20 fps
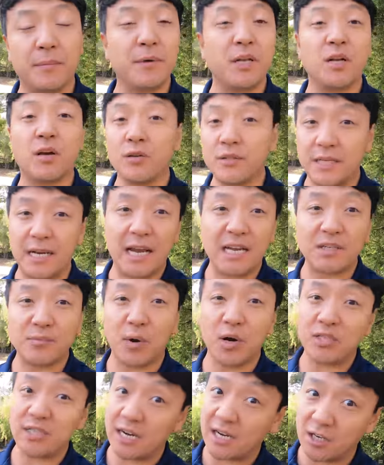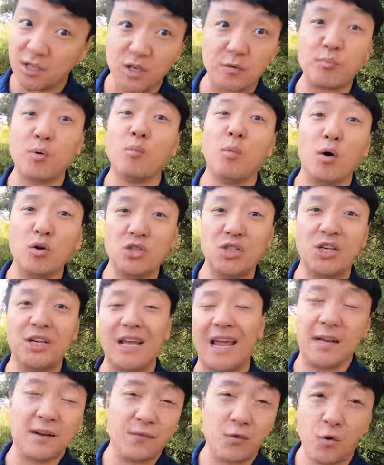So I'm gonna go to the H-mart, check out their promotion,
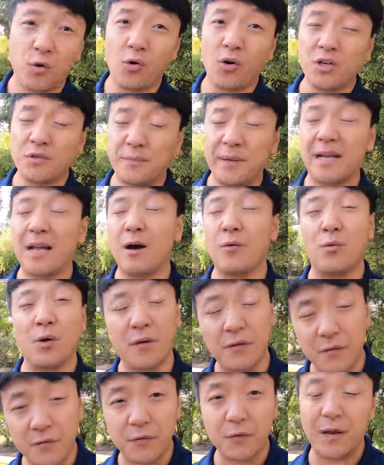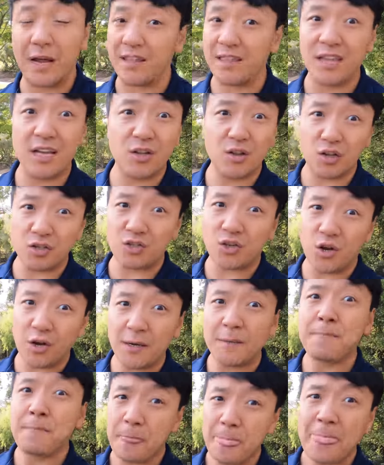and of course, pick out whatever food I think looks
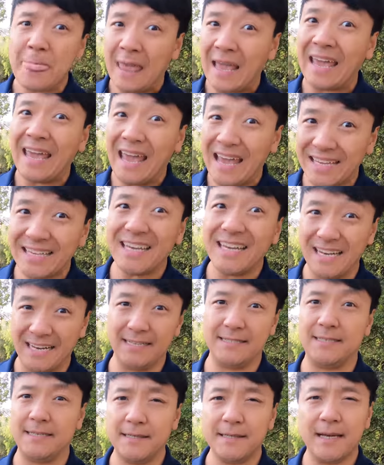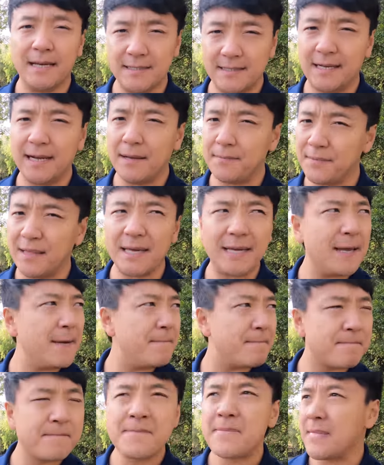good and eat it. And today I'm
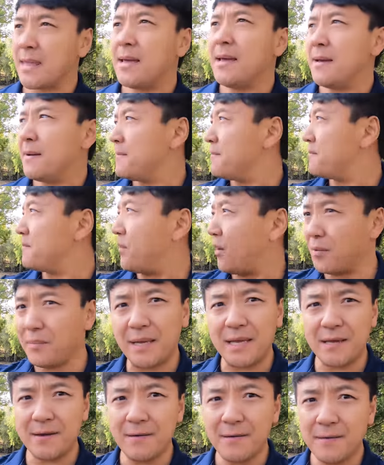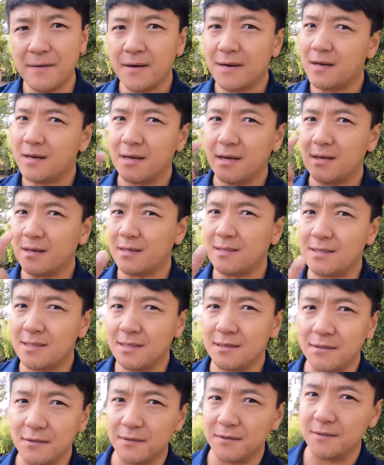thinking barbecue and
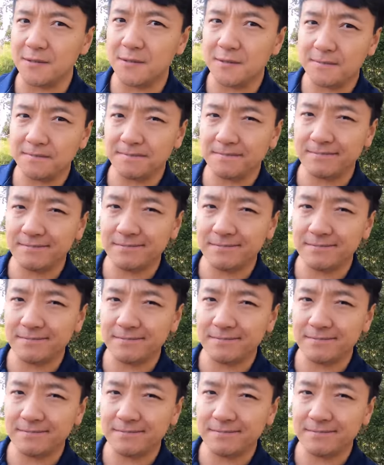instant noodles.